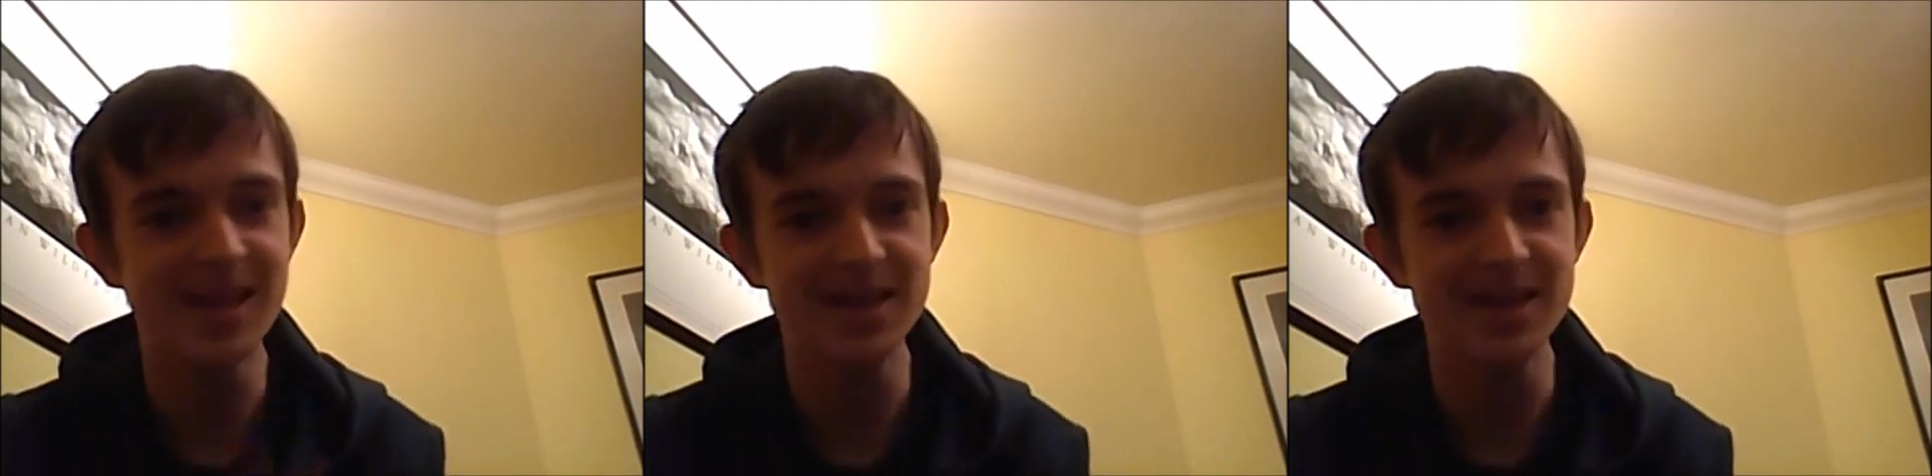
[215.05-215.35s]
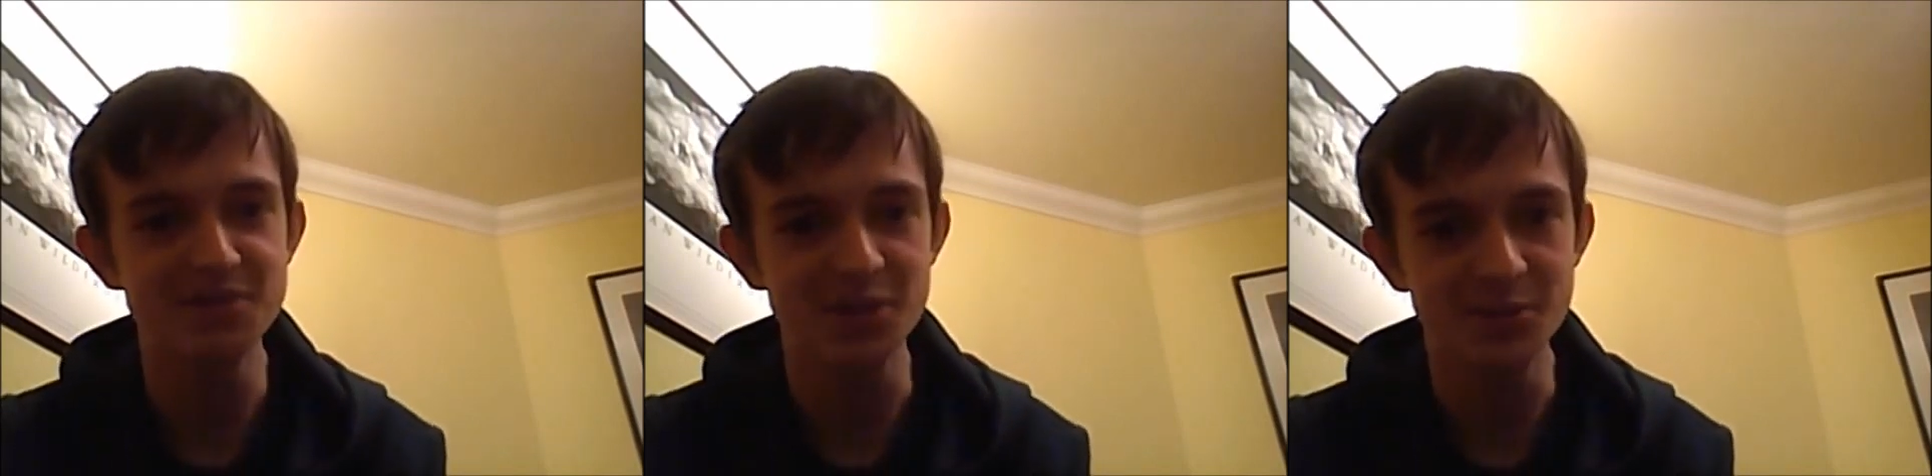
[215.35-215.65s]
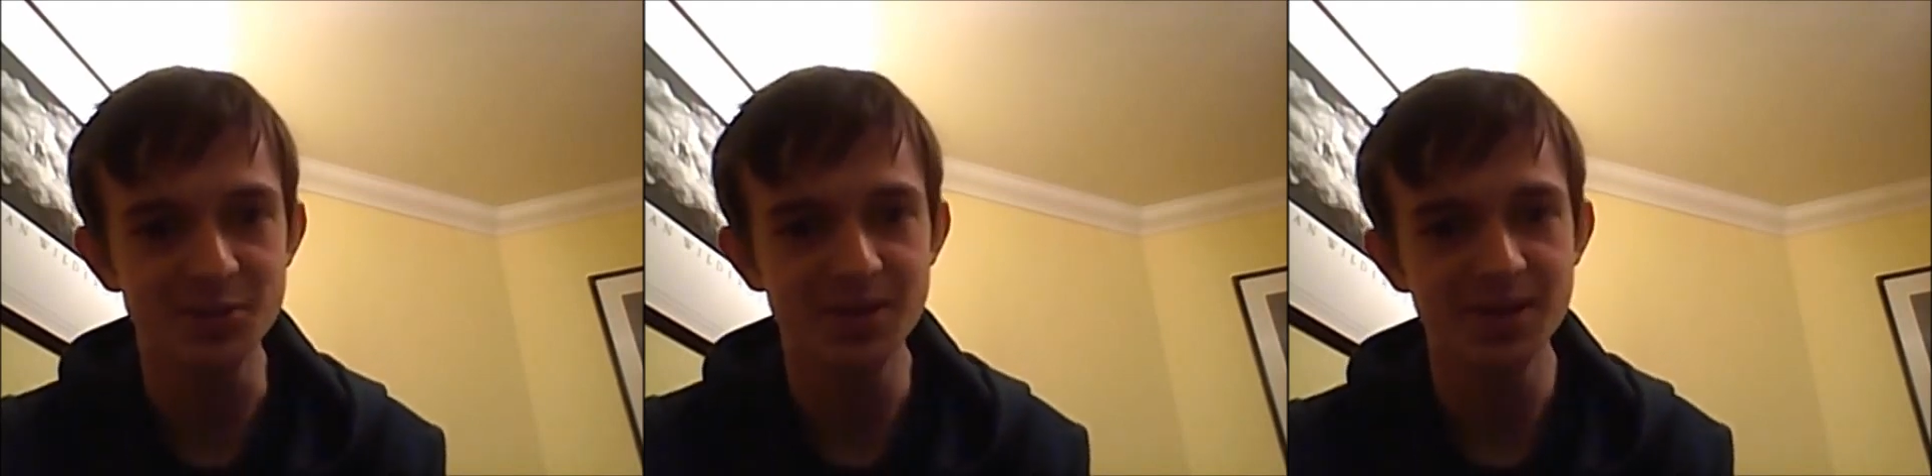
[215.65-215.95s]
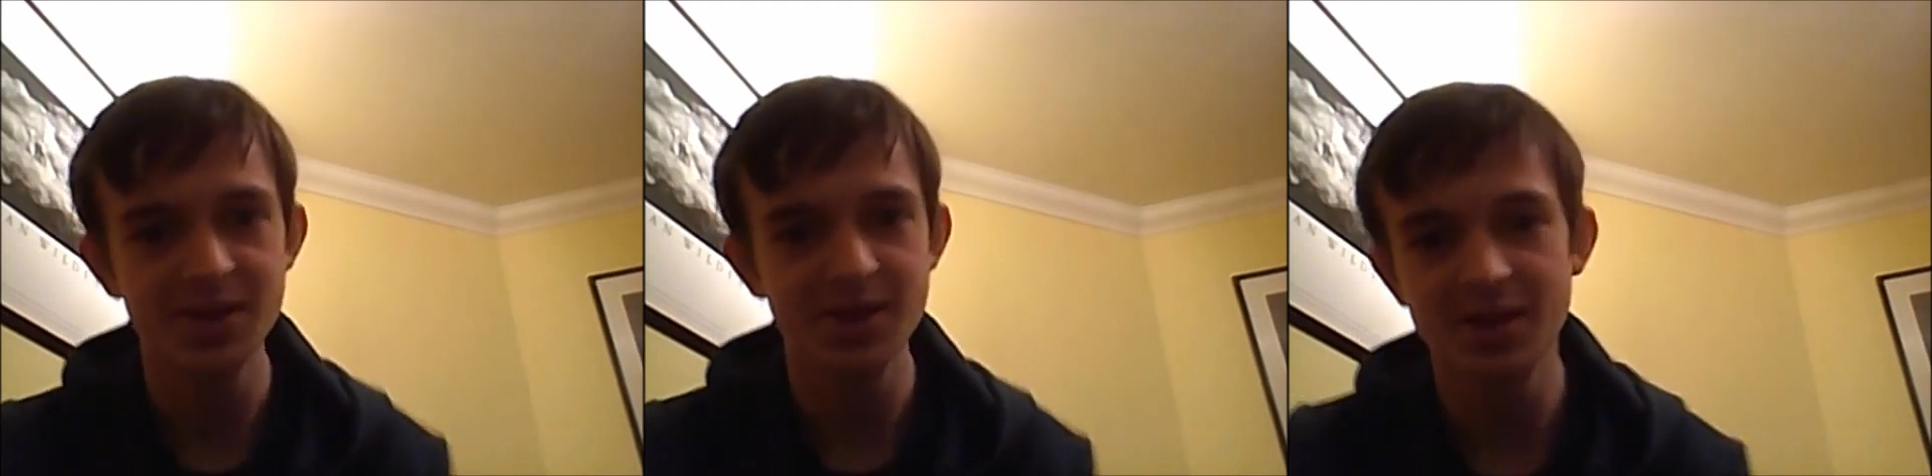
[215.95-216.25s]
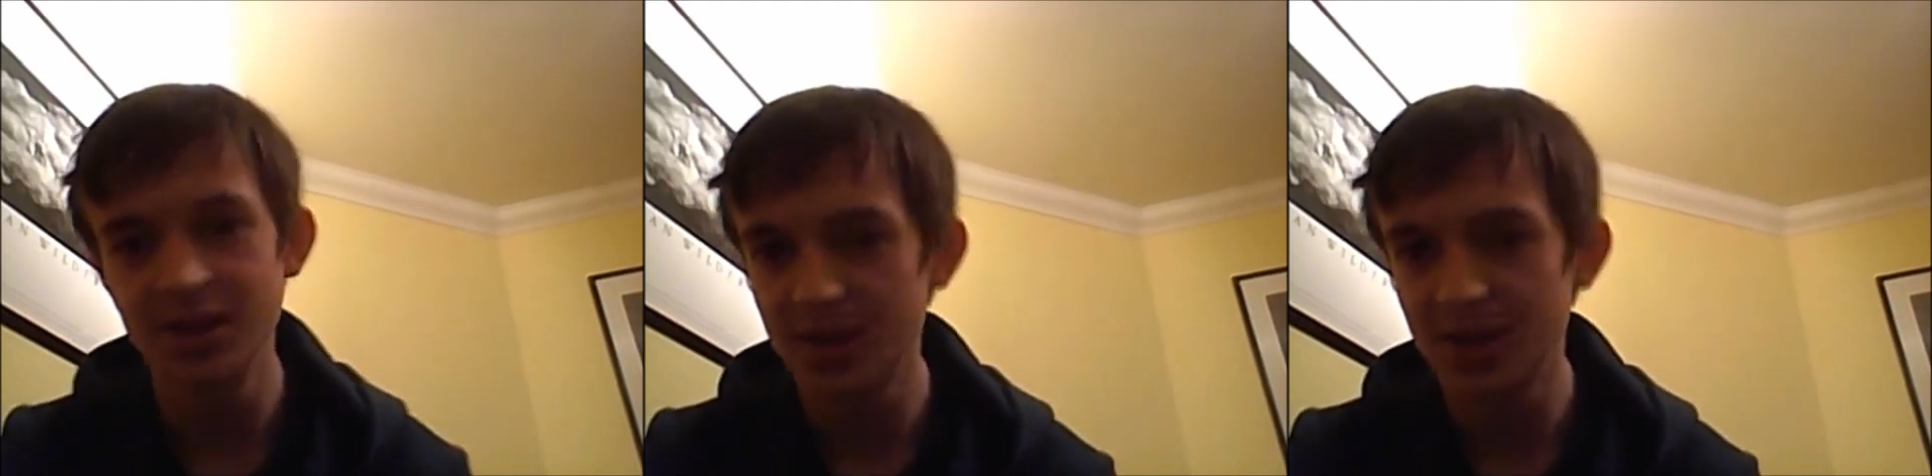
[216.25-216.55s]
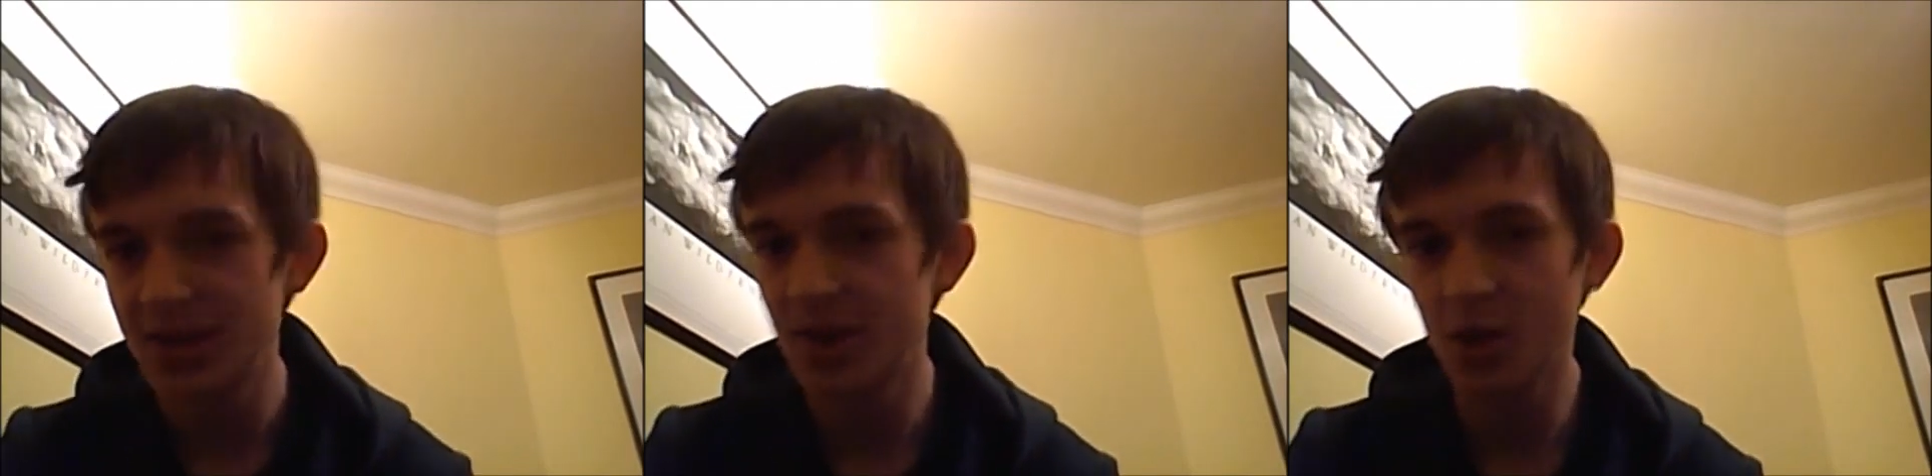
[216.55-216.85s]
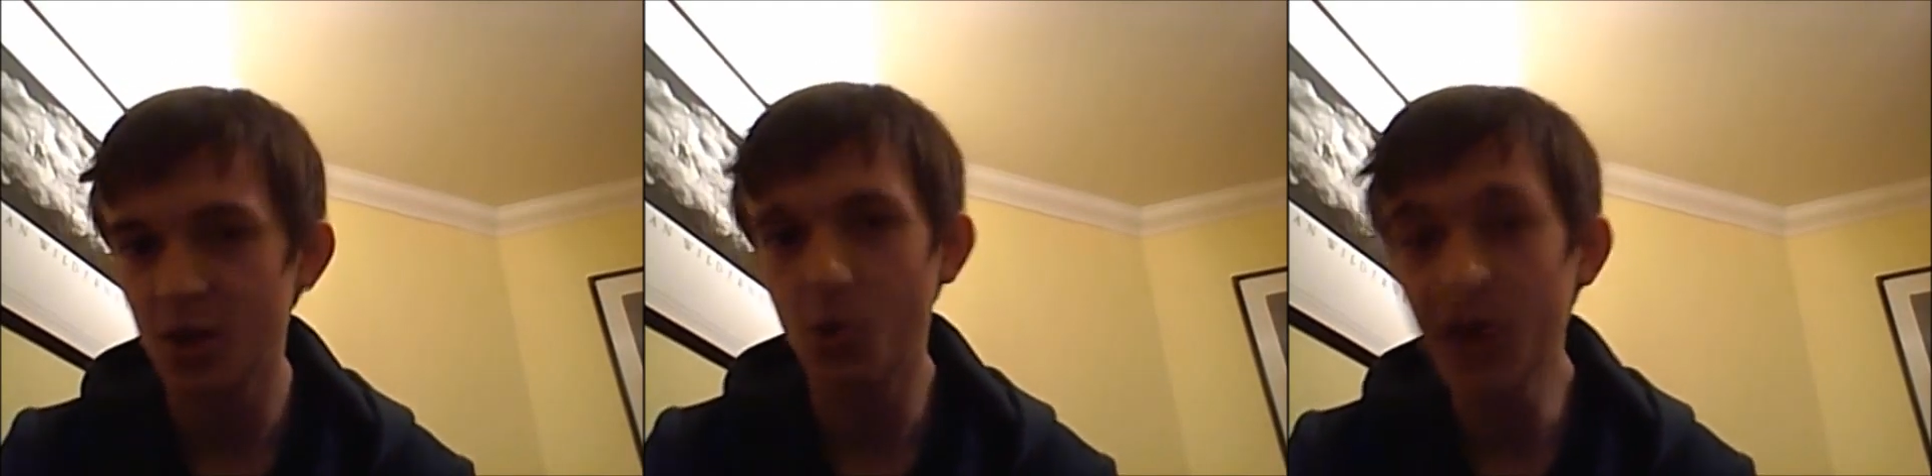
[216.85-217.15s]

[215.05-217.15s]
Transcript: you quite